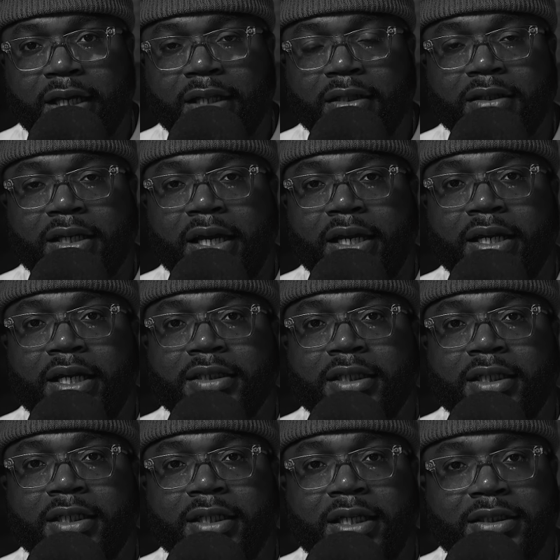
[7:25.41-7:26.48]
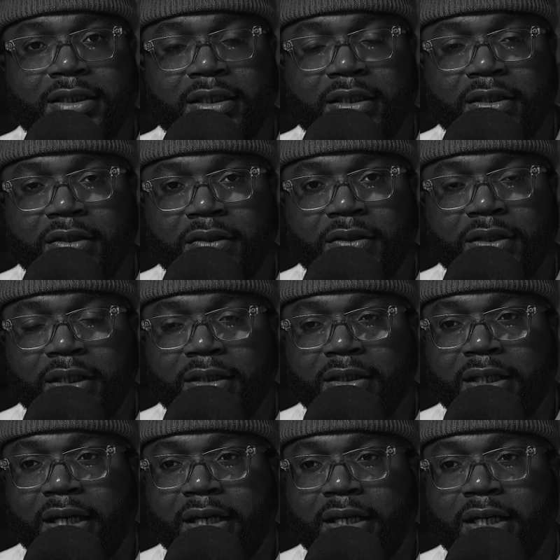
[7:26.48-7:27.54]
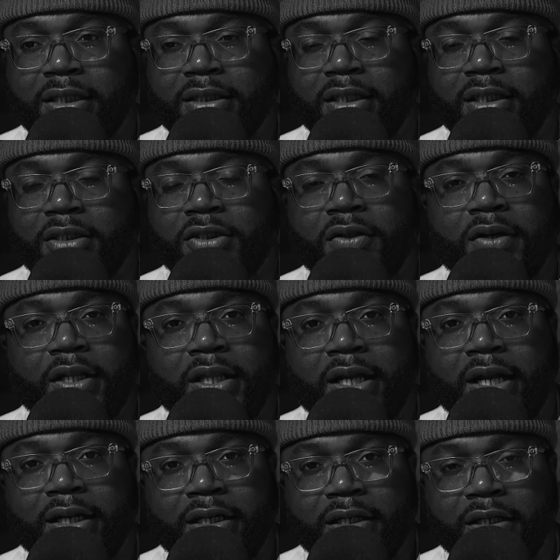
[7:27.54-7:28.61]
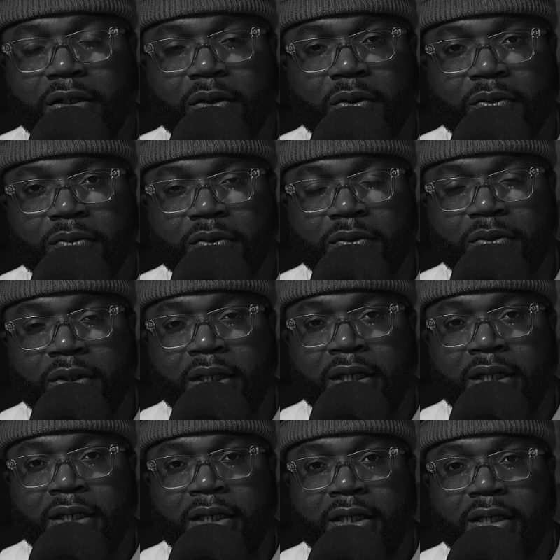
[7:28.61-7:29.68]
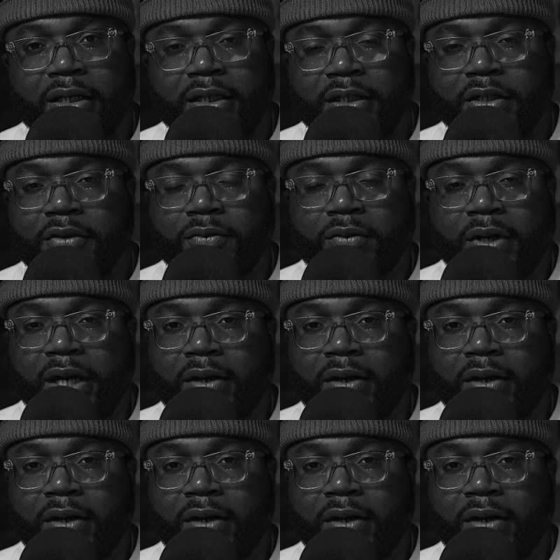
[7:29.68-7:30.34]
I look at it as a lesson learned. I look at it as a journey that I needed to go through uh, to get through it.